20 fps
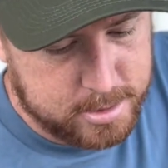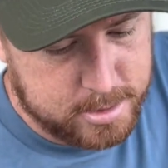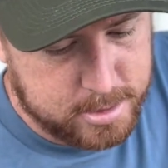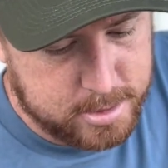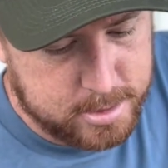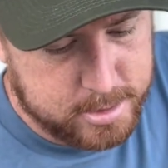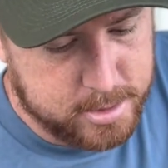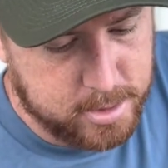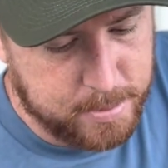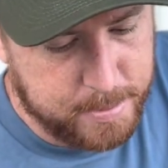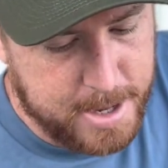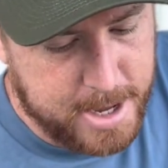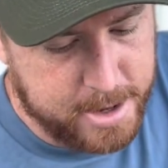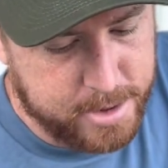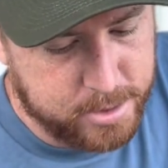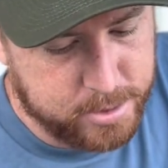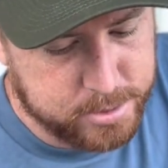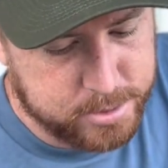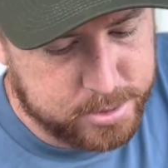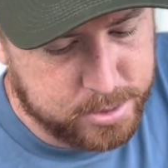So about
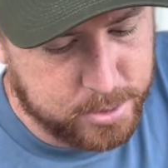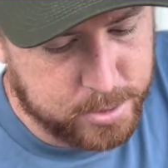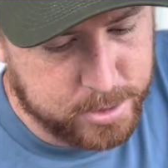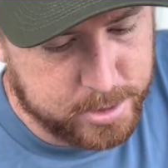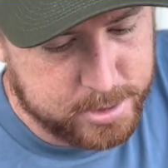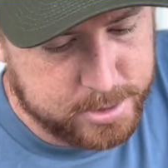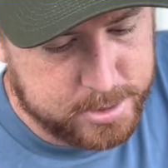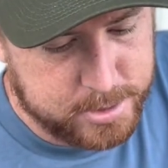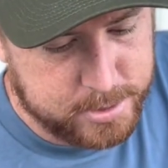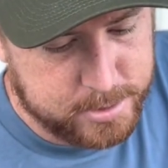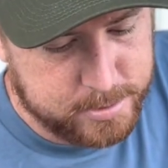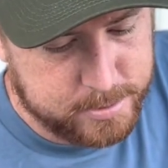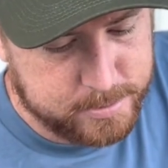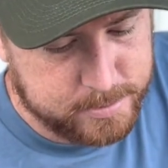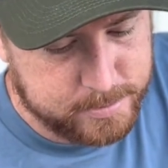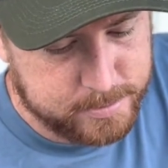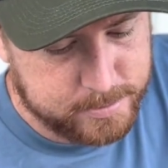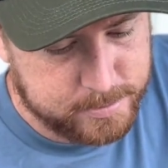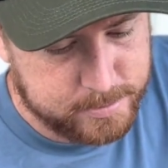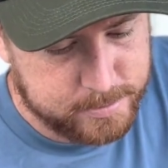old George.
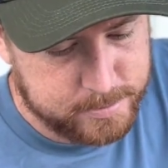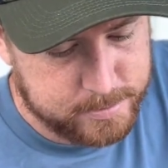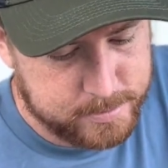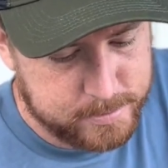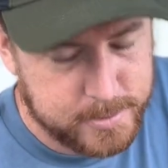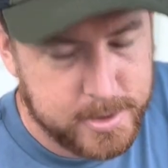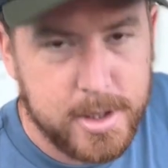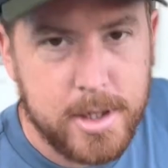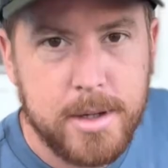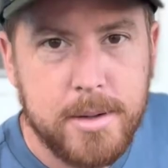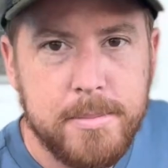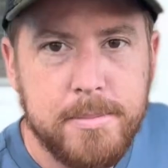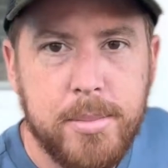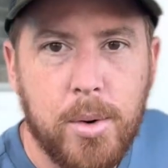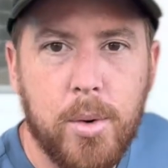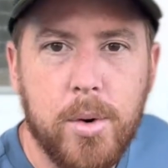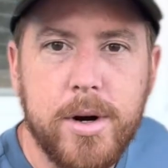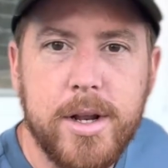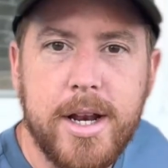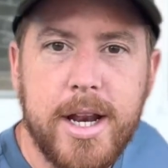
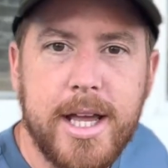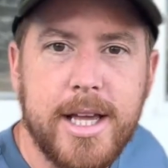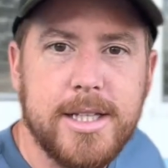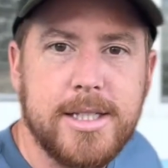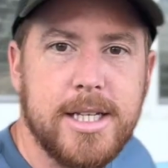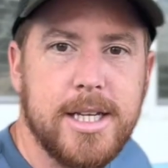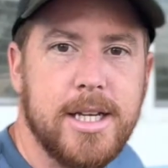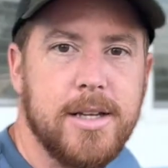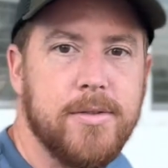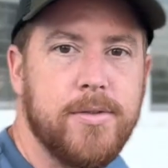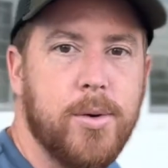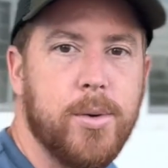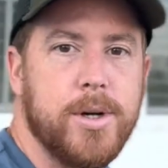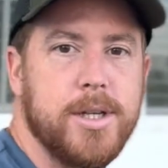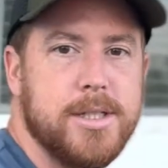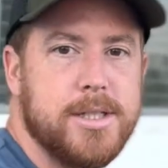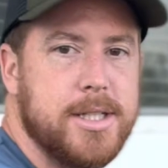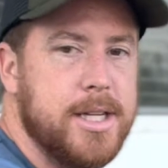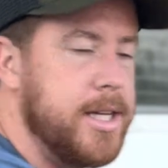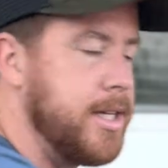Born in
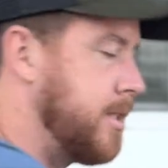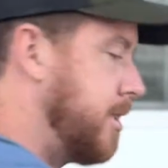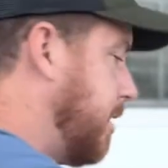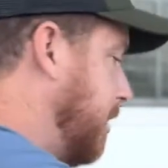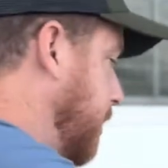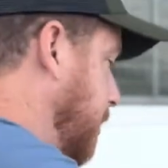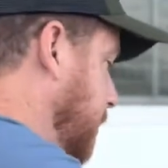1846